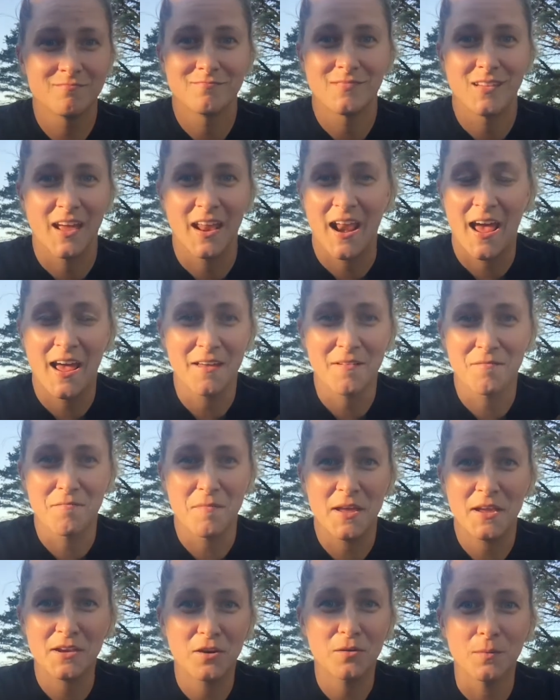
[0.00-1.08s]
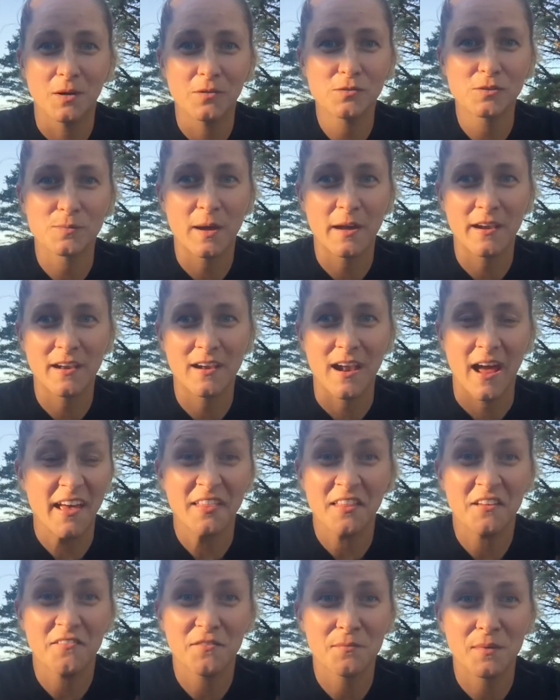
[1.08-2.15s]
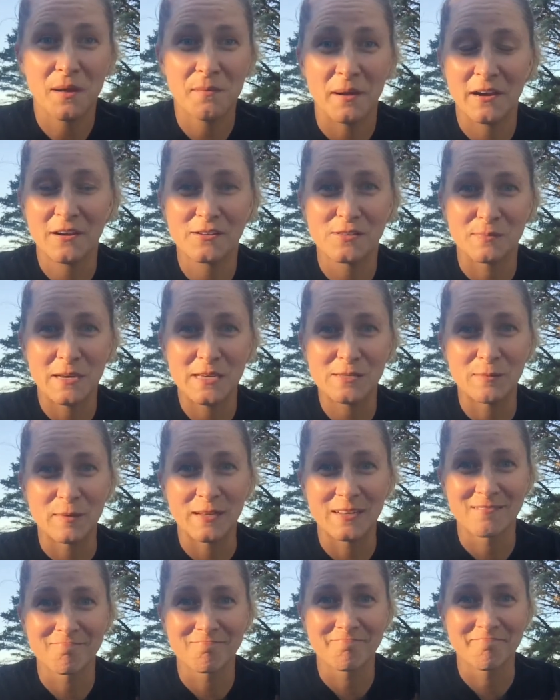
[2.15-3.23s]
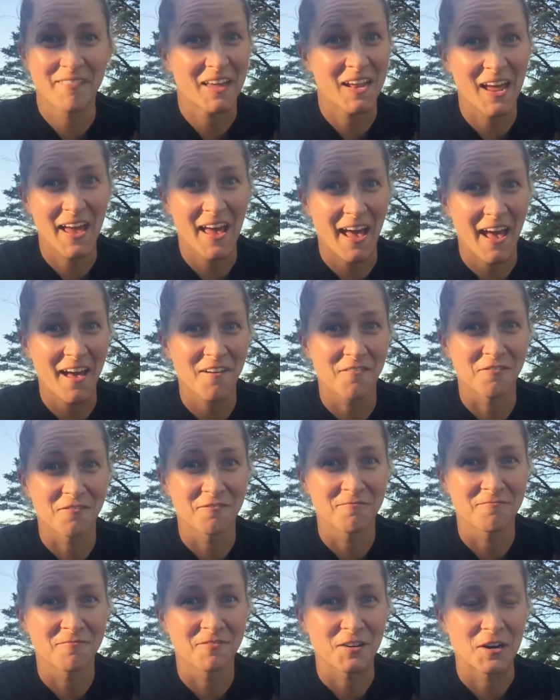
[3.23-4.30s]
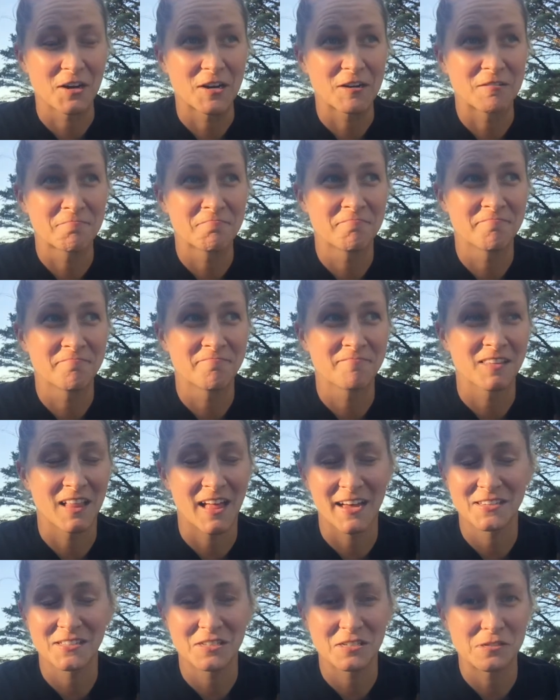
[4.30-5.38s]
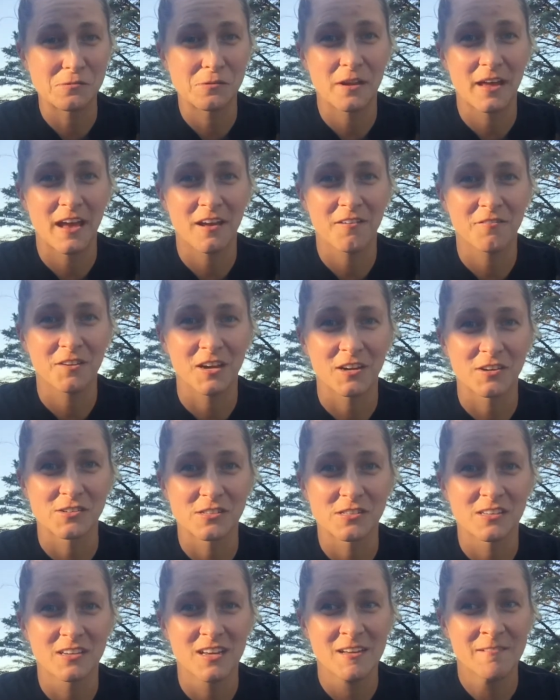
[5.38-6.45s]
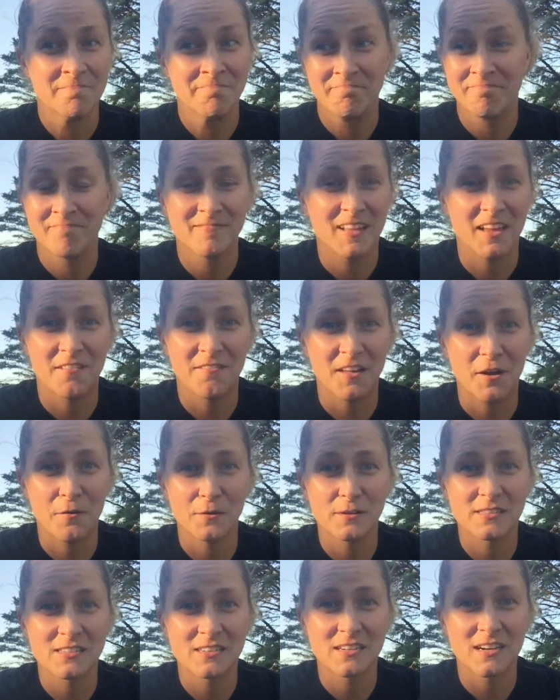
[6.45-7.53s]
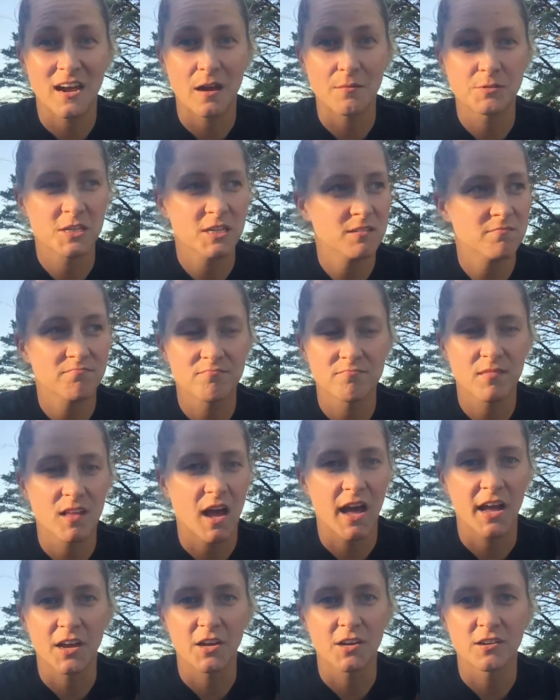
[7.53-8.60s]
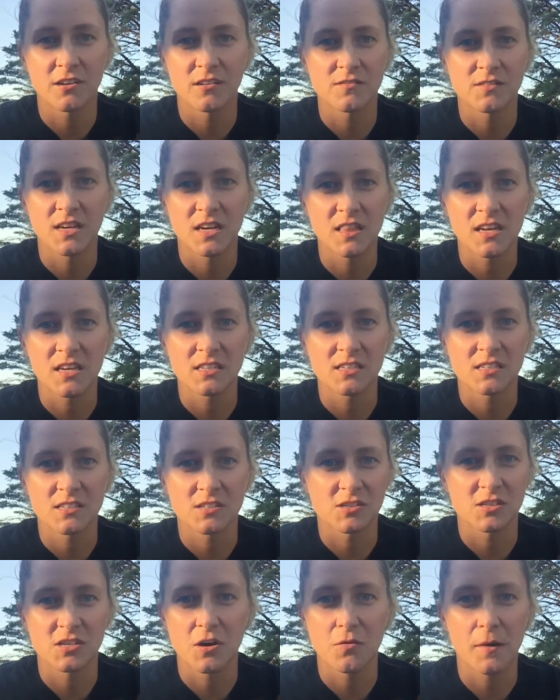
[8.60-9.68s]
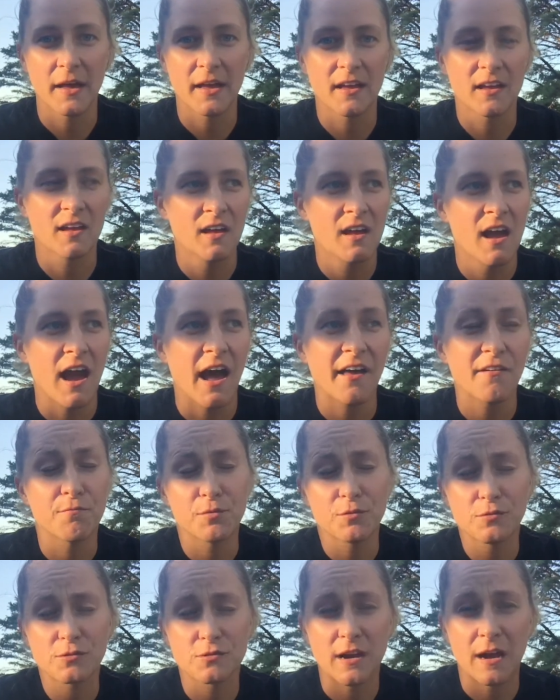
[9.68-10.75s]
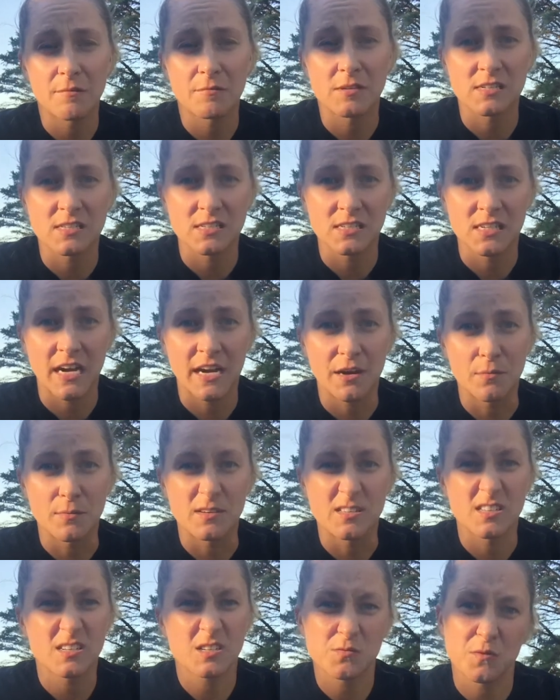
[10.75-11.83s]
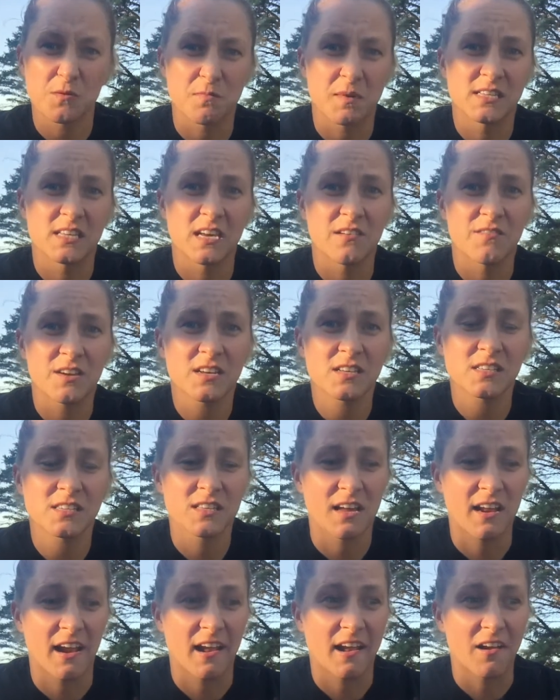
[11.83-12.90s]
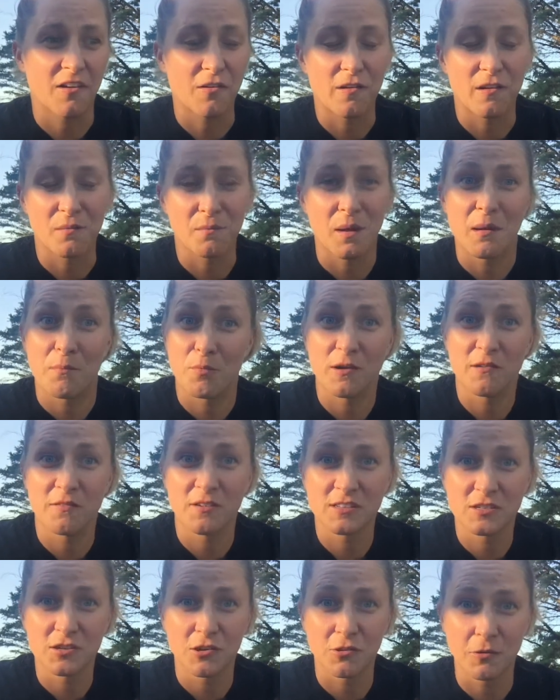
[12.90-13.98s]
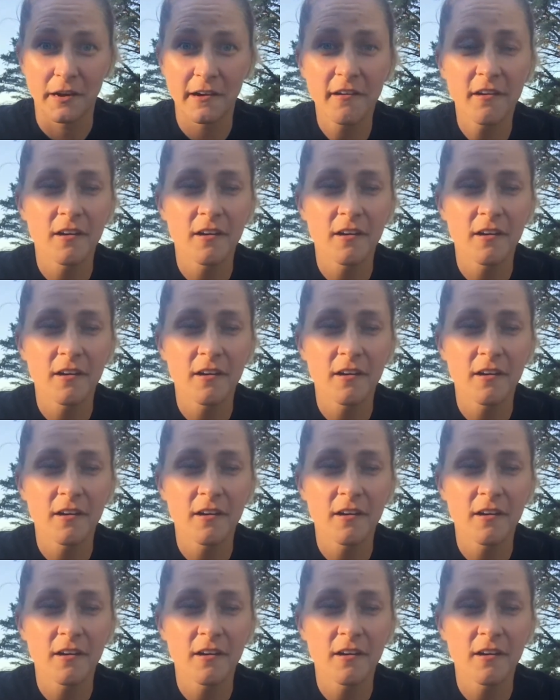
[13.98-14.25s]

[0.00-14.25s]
I make no bones about it, I live in my parents' basement, and I have for the last 2.5 years. If that wasn't an option, I couldn't have done this. There's no way. I've bootstrapped this entire business with my savings that I earned in my previous career,